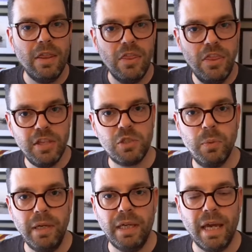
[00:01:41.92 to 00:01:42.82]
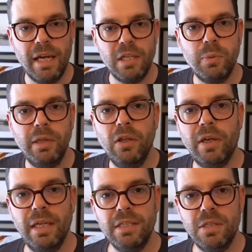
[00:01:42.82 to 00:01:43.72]
this week as we
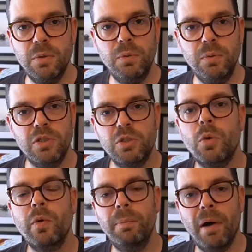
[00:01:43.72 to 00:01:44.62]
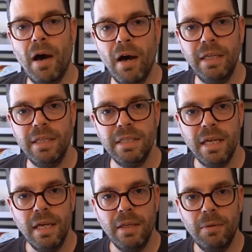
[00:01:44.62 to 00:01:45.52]
look into the story behind
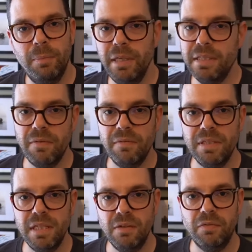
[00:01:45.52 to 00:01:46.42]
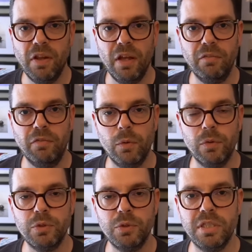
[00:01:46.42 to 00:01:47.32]
the B seventeen Flying
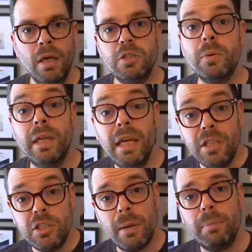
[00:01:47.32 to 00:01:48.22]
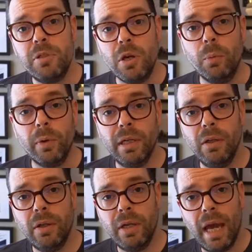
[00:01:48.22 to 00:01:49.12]
Fortress. So in each episode, we're going to
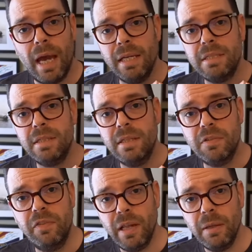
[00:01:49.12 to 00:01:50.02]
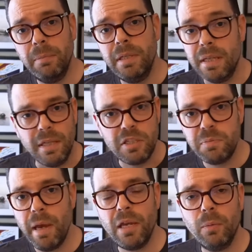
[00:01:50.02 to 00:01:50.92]
look at the development and the
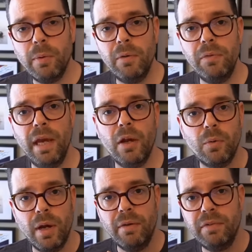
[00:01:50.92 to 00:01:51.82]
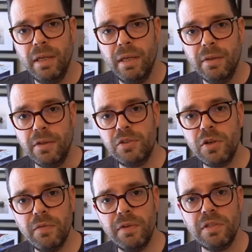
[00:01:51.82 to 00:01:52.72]
spec around the aircraft, the
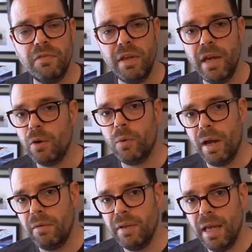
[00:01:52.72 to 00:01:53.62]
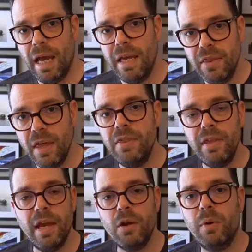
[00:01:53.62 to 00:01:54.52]
service of the aircraft, and then
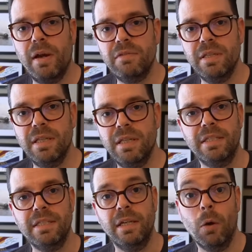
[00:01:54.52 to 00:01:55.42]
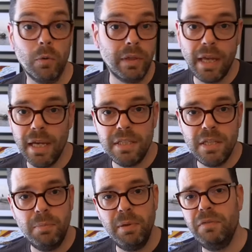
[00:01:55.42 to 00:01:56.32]
the aircraft's legacy, or in the case
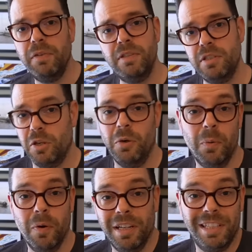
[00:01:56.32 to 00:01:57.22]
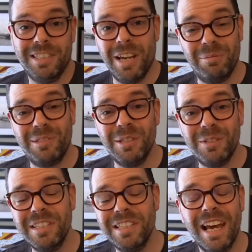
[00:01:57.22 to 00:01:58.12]
of the B fifty-two, what it's up
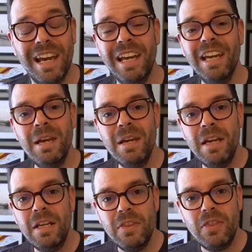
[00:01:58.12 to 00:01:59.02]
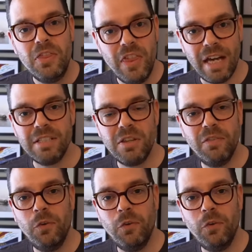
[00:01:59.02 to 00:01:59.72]
to today. That's the